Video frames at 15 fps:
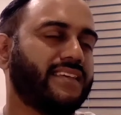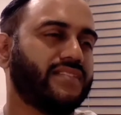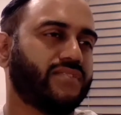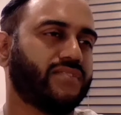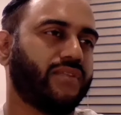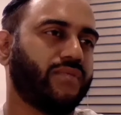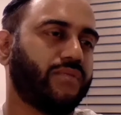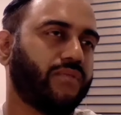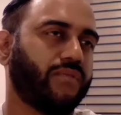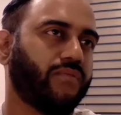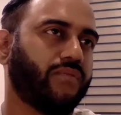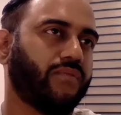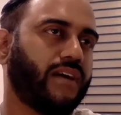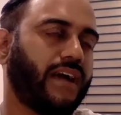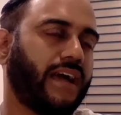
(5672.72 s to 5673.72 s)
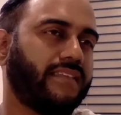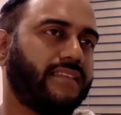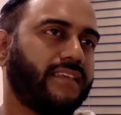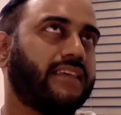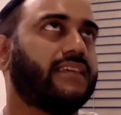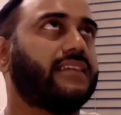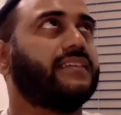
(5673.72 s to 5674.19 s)
So they were, I
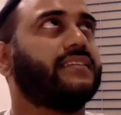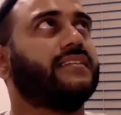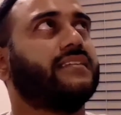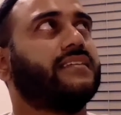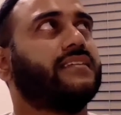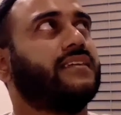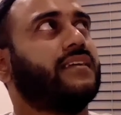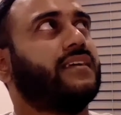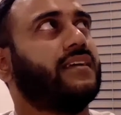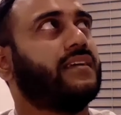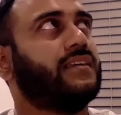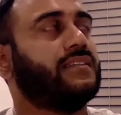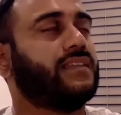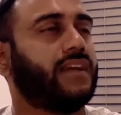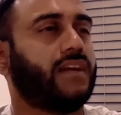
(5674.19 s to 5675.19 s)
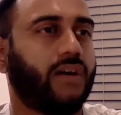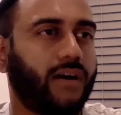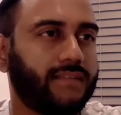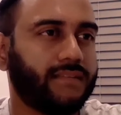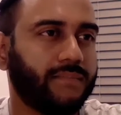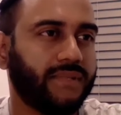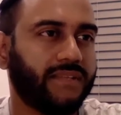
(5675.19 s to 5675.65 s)
think they
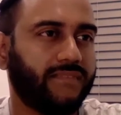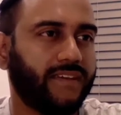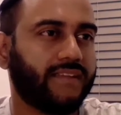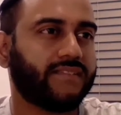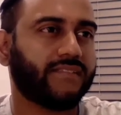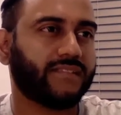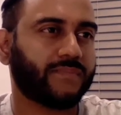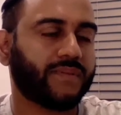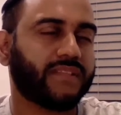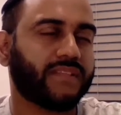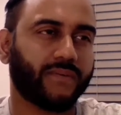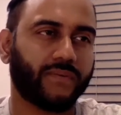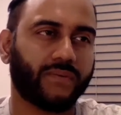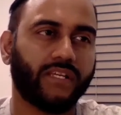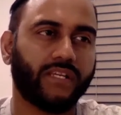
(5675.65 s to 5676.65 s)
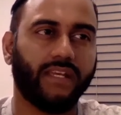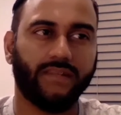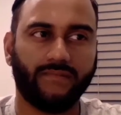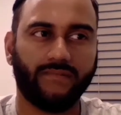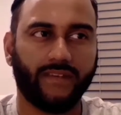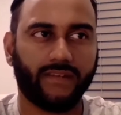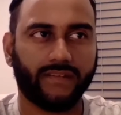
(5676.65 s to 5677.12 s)
called them inventors, but they were
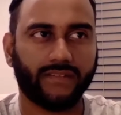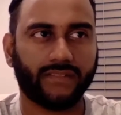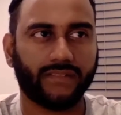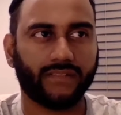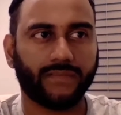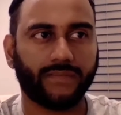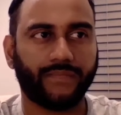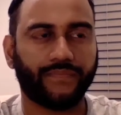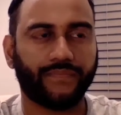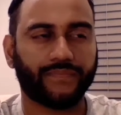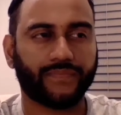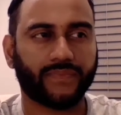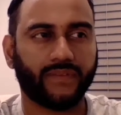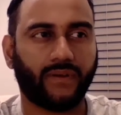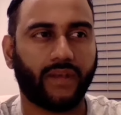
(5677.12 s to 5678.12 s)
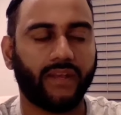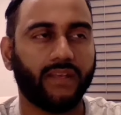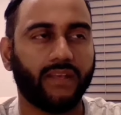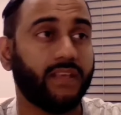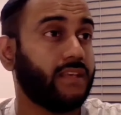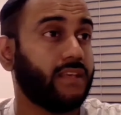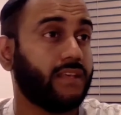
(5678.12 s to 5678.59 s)
innovators, right?
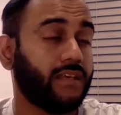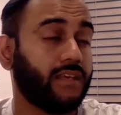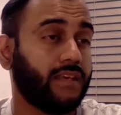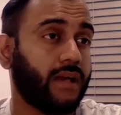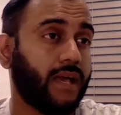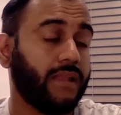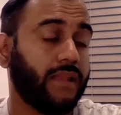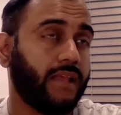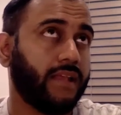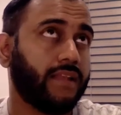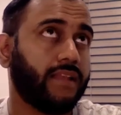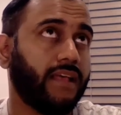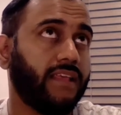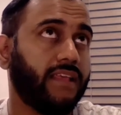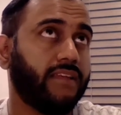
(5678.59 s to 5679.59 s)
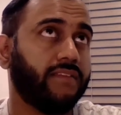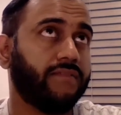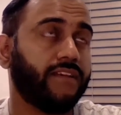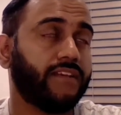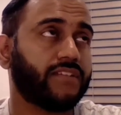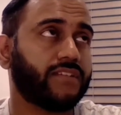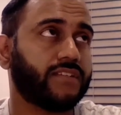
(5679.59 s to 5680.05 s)
And
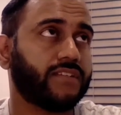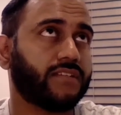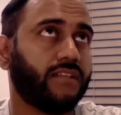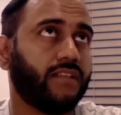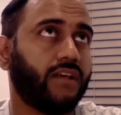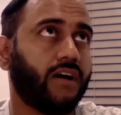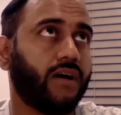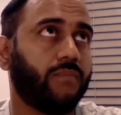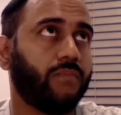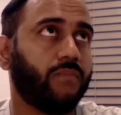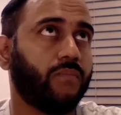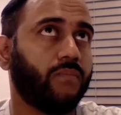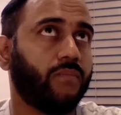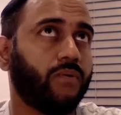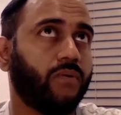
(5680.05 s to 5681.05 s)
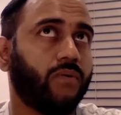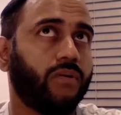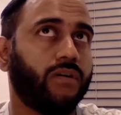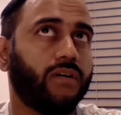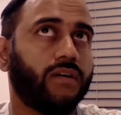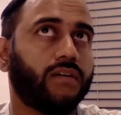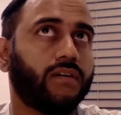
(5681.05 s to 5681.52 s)
innovation is a lot
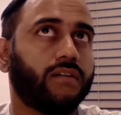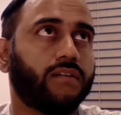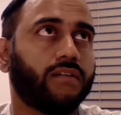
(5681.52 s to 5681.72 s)
more